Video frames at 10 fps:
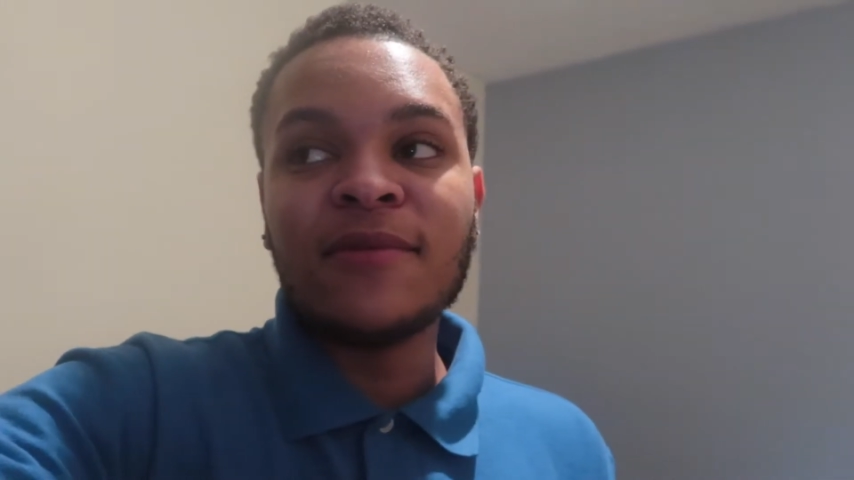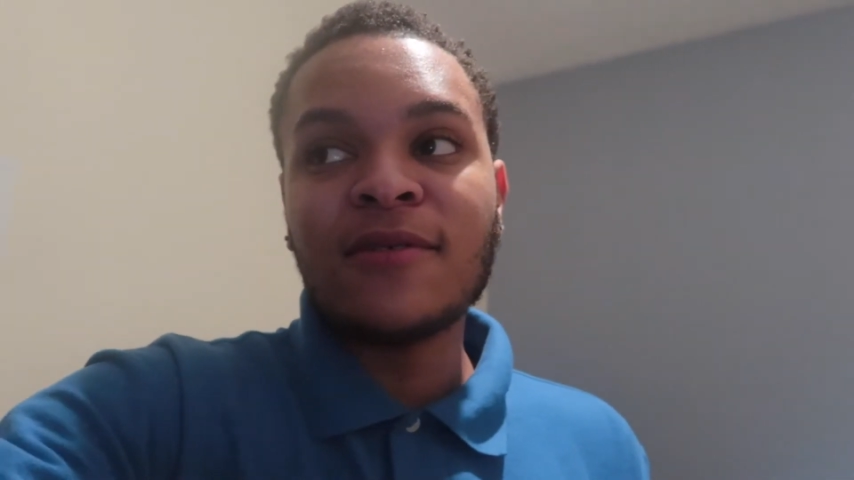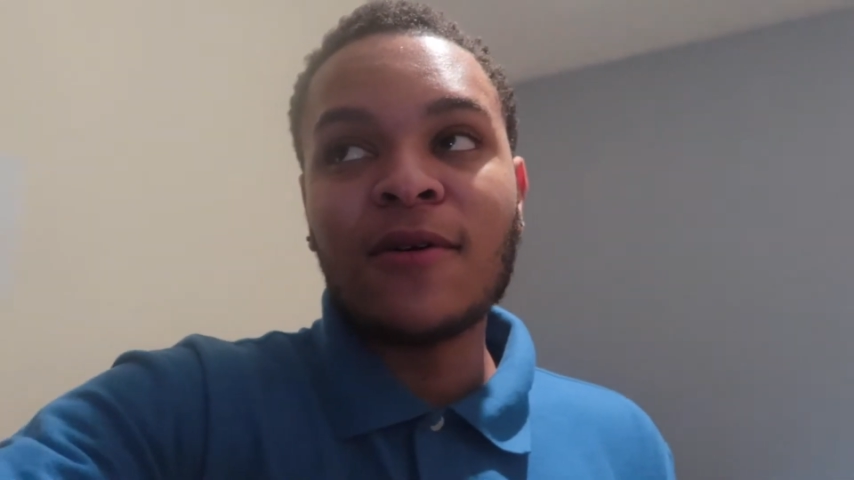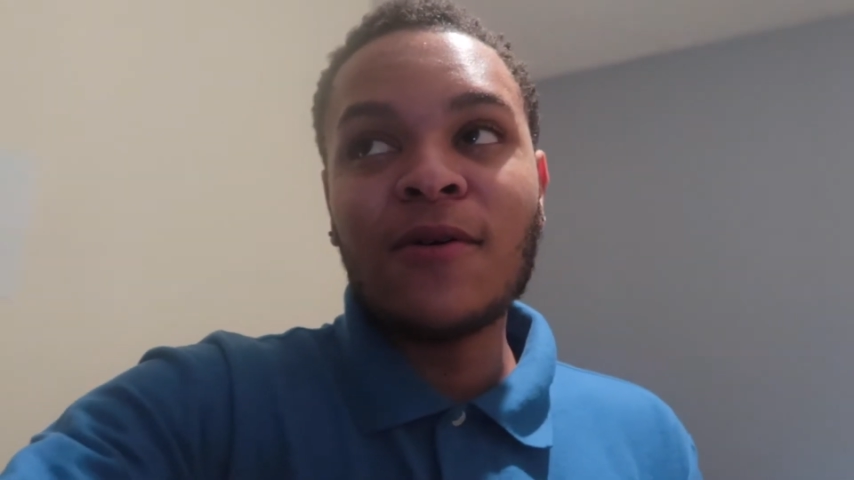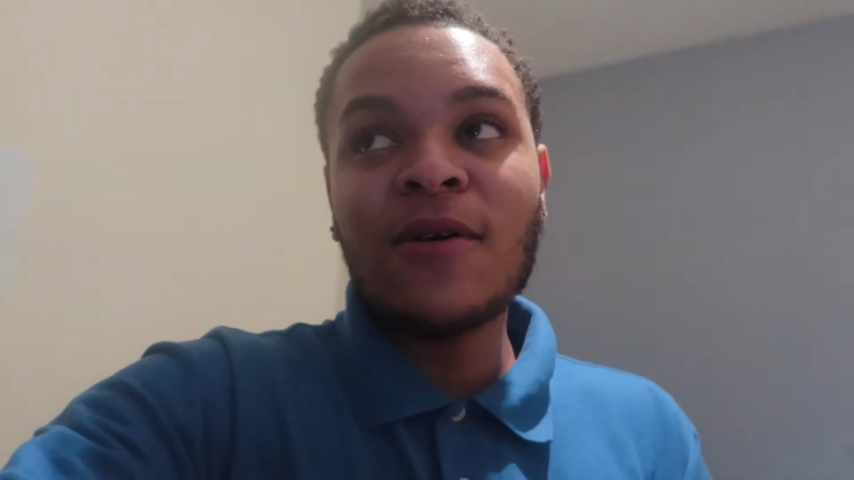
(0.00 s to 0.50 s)

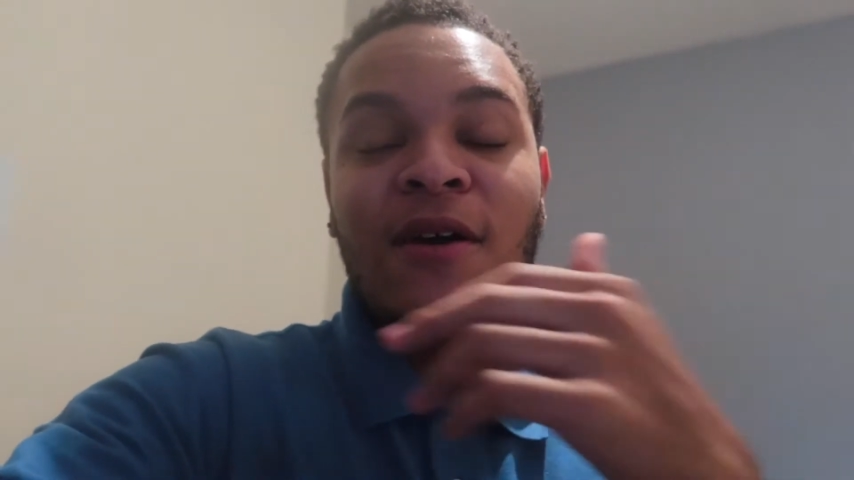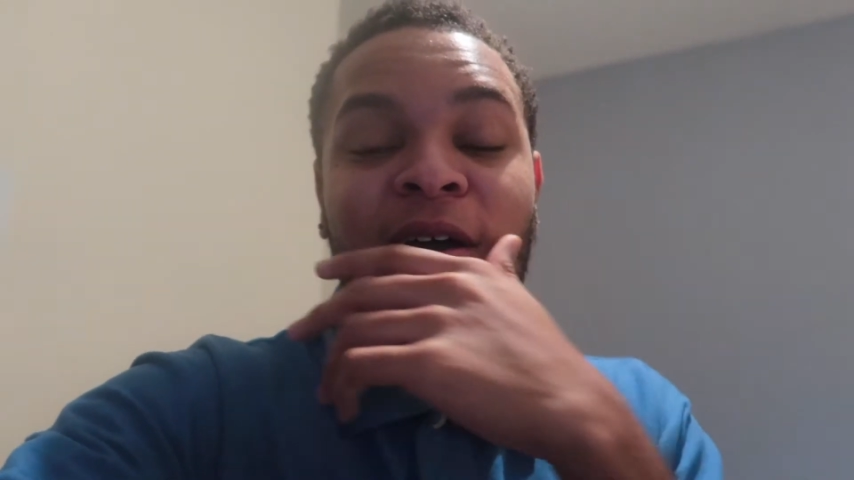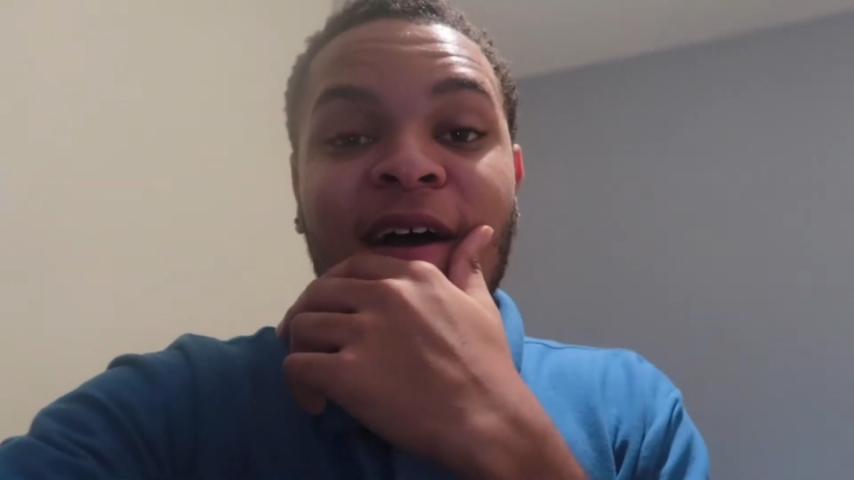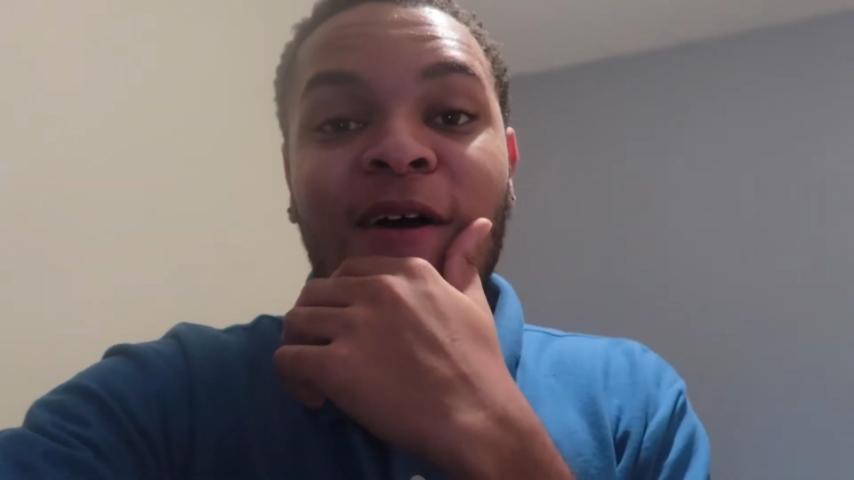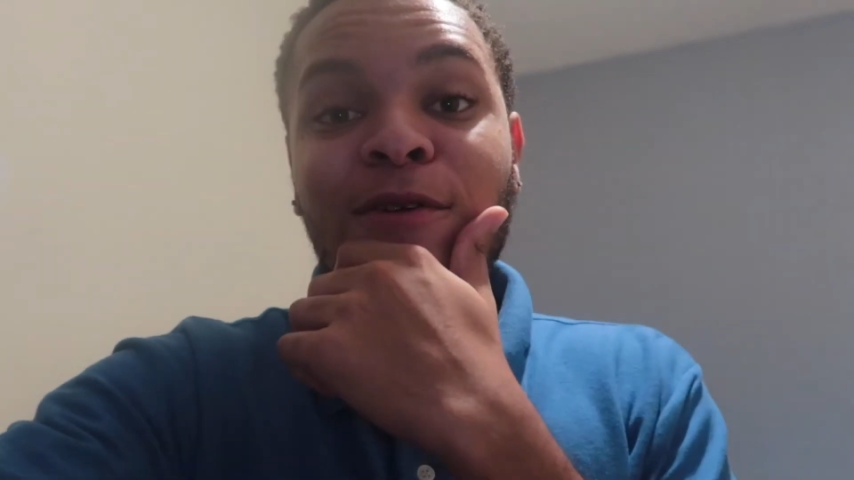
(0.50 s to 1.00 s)
So
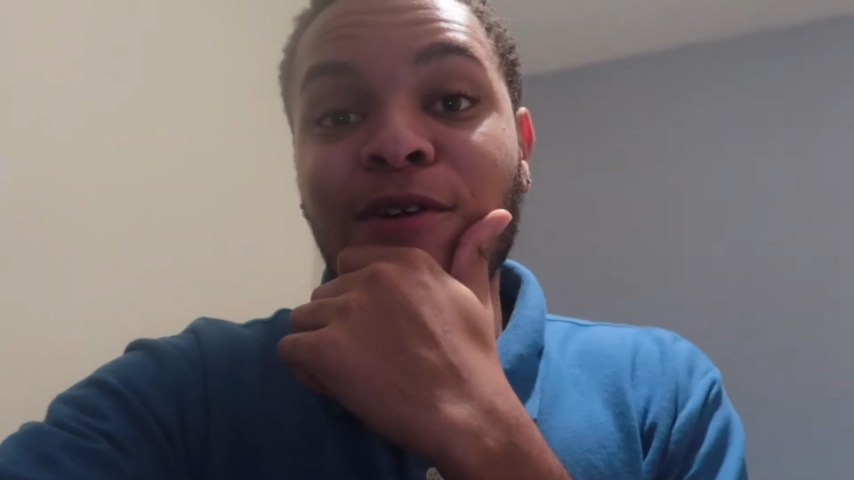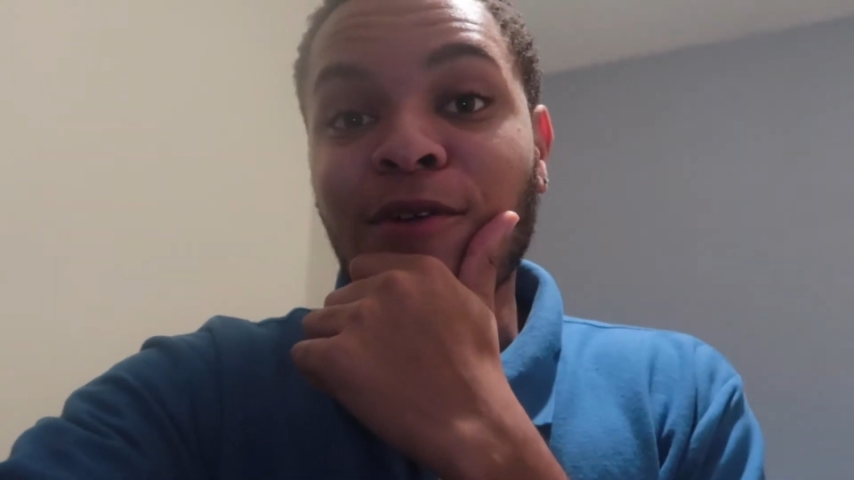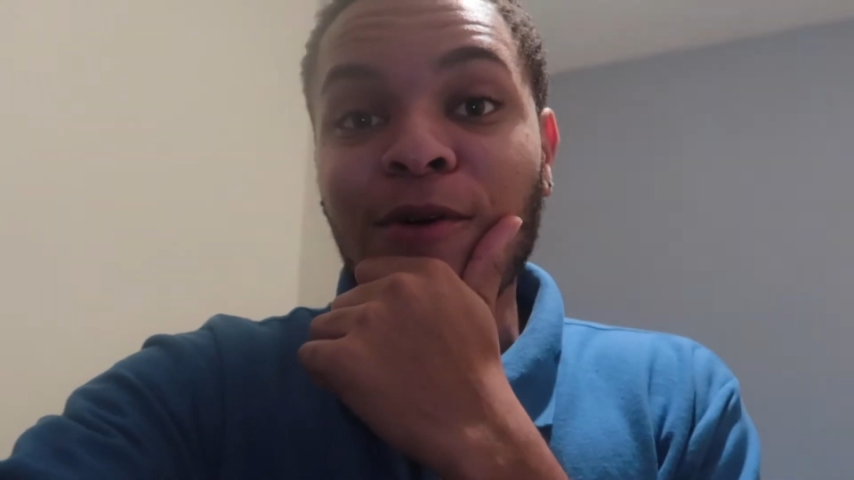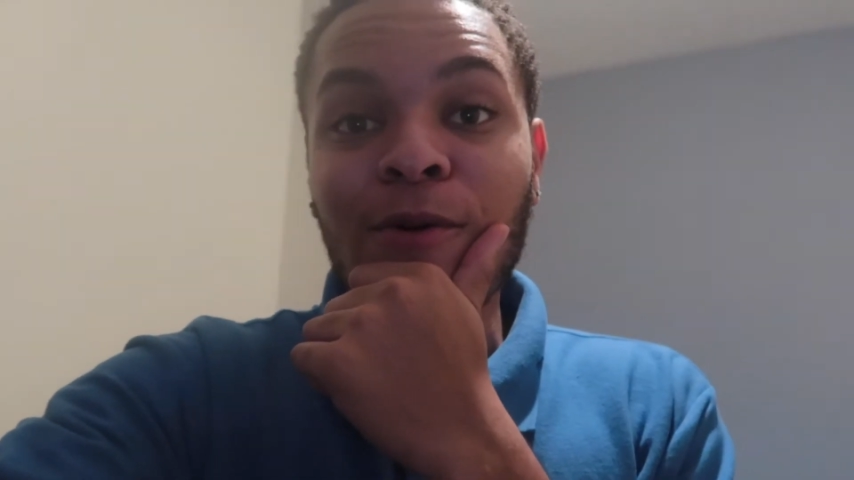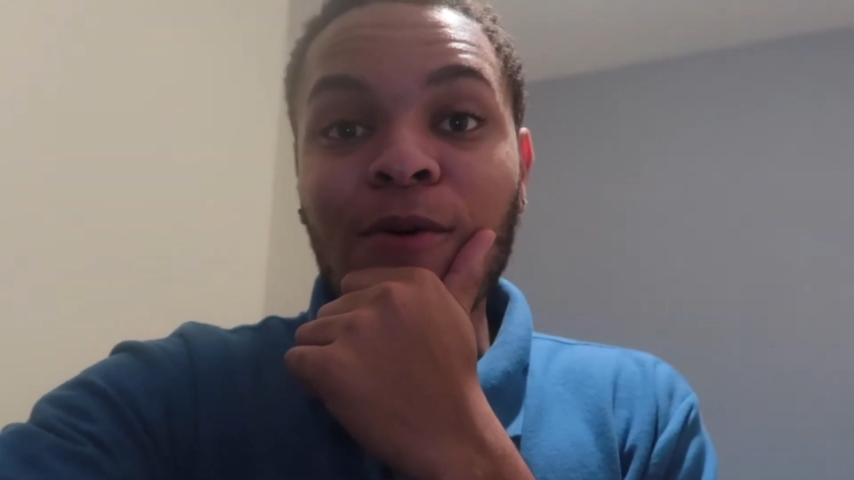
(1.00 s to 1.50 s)
I want to
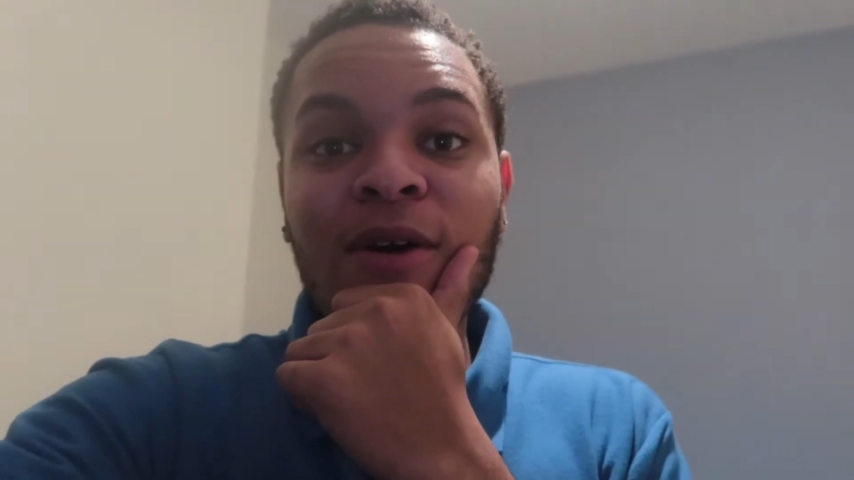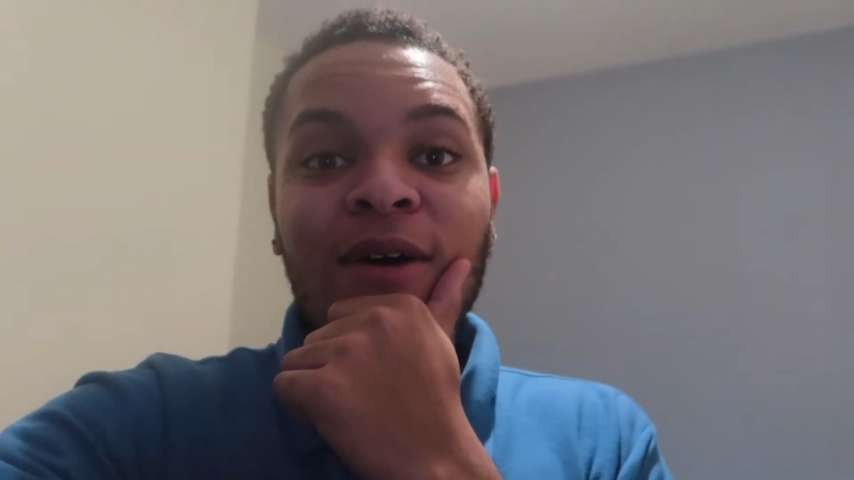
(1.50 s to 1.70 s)
know,